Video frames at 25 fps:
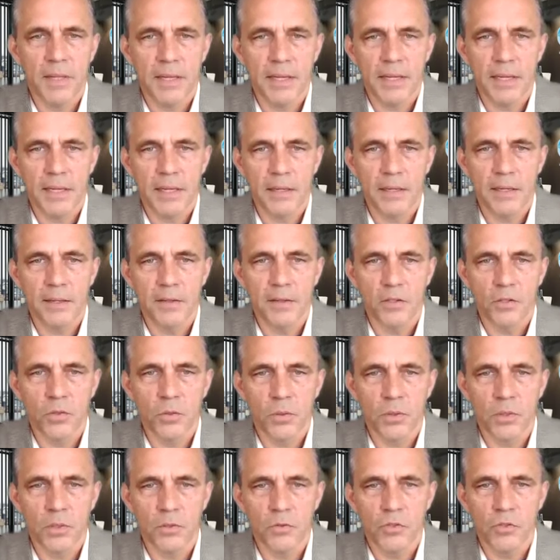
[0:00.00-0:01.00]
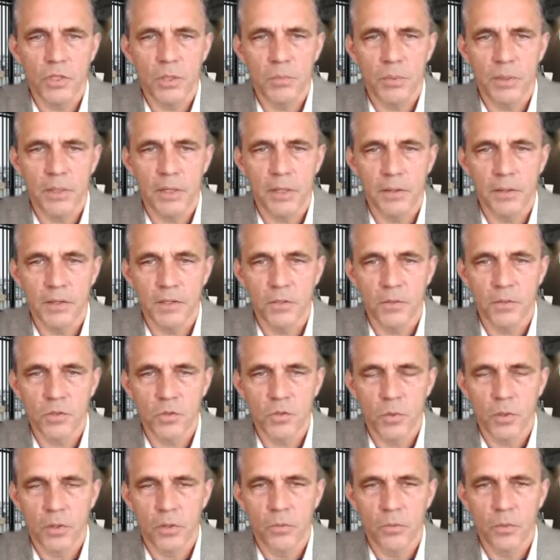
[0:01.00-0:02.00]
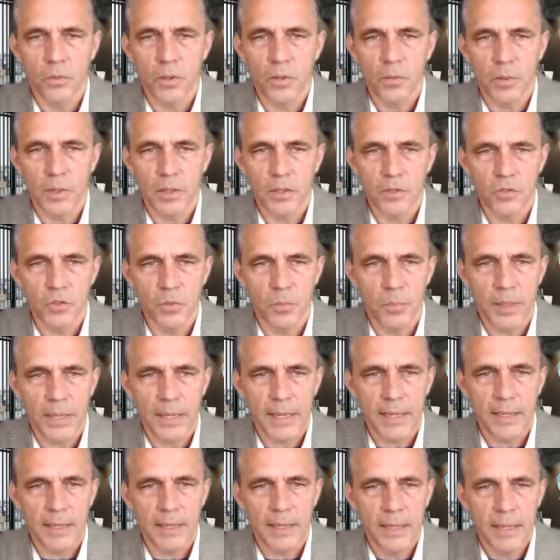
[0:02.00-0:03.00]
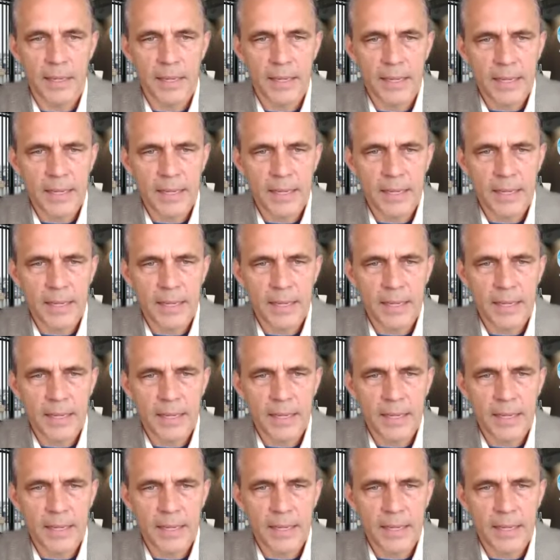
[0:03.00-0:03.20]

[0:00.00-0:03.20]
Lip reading: that hit in the Tokyo Chiba area. So it's working really well in Japan.